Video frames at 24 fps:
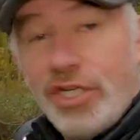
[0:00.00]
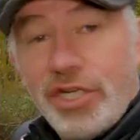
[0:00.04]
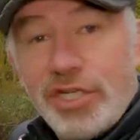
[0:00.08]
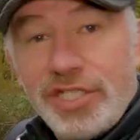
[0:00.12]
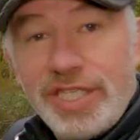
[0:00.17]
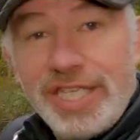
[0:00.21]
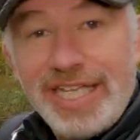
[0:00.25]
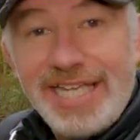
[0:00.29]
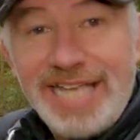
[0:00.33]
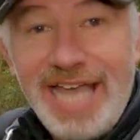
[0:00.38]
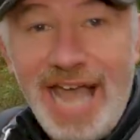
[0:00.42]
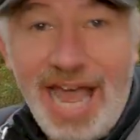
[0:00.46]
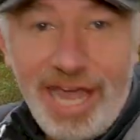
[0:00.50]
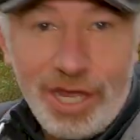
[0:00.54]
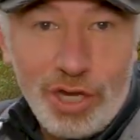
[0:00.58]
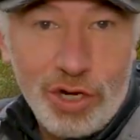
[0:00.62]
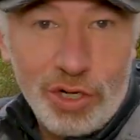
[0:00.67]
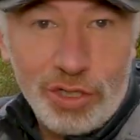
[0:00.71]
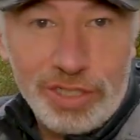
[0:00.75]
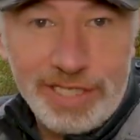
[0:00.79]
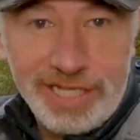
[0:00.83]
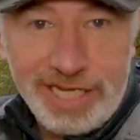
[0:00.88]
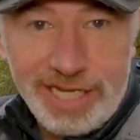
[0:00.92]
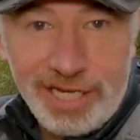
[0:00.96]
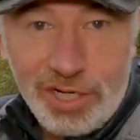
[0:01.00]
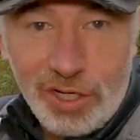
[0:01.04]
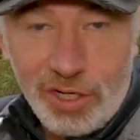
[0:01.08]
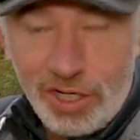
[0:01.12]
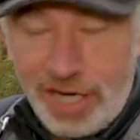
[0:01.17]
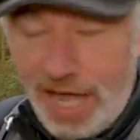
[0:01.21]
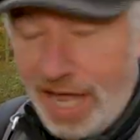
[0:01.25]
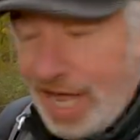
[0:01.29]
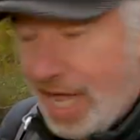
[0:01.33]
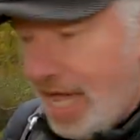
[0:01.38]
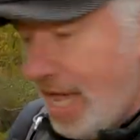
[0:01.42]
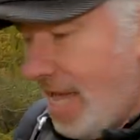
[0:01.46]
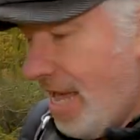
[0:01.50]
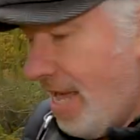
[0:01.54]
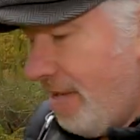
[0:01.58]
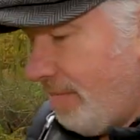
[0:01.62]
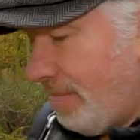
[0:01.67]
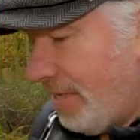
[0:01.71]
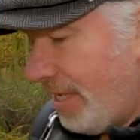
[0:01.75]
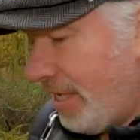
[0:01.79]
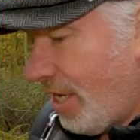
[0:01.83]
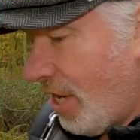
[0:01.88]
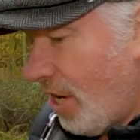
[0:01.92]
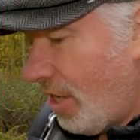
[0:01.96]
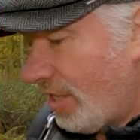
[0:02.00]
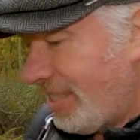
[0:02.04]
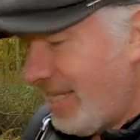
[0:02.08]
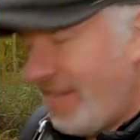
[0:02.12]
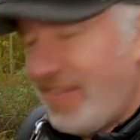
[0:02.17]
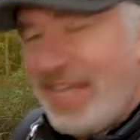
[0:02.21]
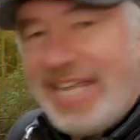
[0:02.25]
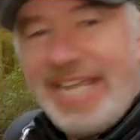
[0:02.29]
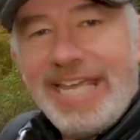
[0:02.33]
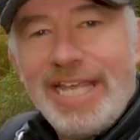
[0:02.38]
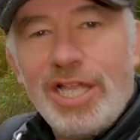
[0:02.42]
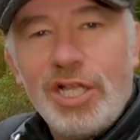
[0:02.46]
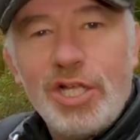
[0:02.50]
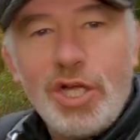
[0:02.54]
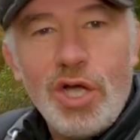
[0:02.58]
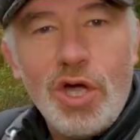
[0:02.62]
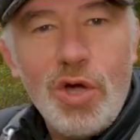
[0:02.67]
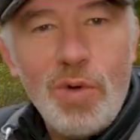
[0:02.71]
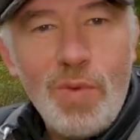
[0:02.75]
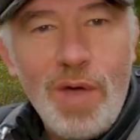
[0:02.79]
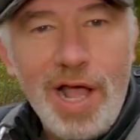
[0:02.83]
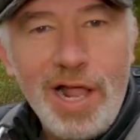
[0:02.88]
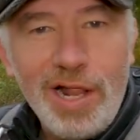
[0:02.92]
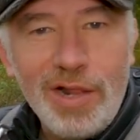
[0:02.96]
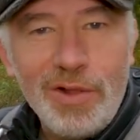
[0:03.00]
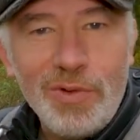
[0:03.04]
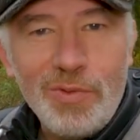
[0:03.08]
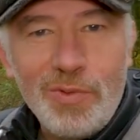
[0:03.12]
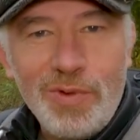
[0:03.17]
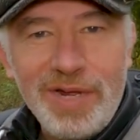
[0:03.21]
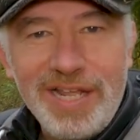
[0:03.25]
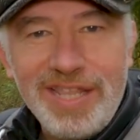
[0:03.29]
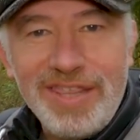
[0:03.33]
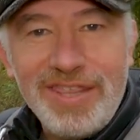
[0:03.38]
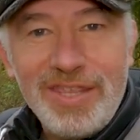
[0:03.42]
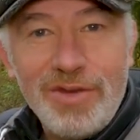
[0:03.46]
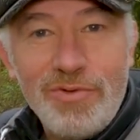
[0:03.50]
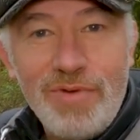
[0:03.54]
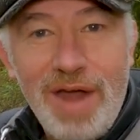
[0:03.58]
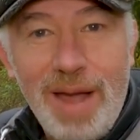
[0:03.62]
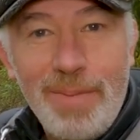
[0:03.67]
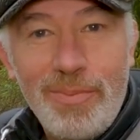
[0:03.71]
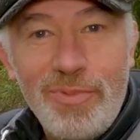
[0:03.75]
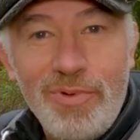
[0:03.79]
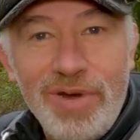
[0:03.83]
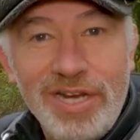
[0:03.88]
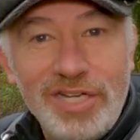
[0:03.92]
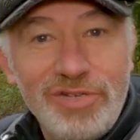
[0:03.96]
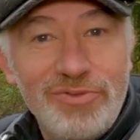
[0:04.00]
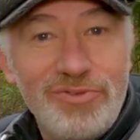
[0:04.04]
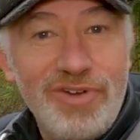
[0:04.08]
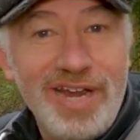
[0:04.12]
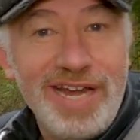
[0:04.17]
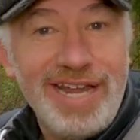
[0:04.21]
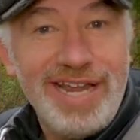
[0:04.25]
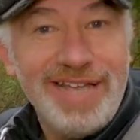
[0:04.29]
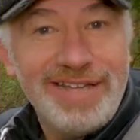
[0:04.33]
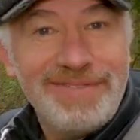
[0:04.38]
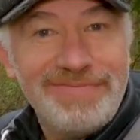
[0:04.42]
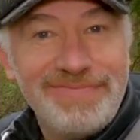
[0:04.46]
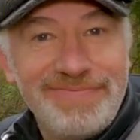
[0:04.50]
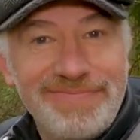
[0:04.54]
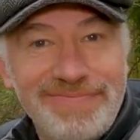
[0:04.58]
chose the coyote colour because I think it'll go well with the Rab Ridge Raider.